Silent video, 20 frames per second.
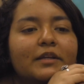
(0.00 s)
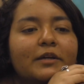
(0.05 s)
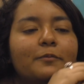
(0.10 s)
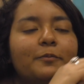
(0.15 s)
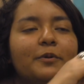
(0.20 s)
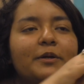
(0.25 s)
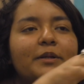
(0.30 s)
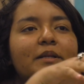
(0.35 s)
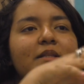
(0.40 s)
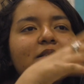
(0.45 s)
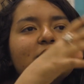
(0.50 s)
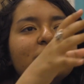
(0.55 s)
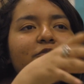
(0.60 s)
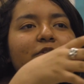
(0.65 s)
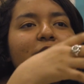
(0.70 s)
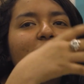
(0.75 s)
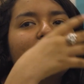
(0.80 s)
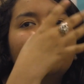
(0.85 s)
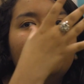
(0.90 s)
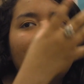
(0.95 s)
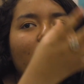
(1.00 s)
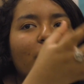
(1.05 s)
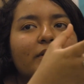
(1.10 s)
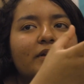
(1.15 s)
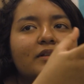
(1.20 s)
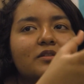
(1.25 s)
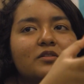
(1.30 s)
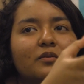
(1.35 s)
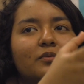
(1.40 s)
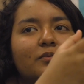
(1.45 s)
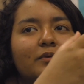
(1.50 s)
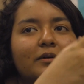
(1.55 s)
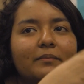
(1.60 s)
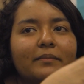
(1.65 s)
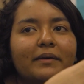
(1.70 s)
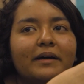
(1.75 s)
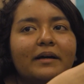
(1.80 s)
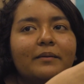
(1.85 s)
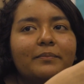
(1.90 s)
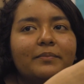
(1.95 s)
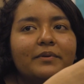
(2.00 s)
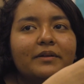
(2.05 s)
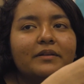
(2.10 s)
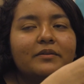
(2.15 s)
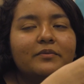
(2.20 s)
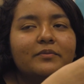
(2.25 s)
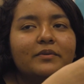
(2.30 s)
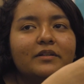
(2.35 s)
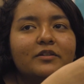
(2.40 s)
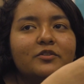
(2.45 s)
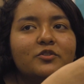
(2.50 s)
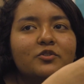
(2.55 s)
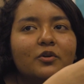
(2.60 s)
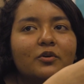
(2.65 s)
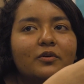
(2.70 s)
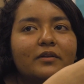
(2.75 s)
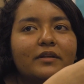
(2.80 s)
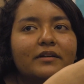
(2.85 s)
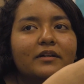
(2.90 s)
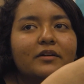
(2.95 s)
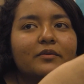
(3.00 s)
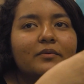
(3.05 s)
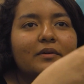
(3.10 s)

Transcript: Like putting different components on one map, it can really show like a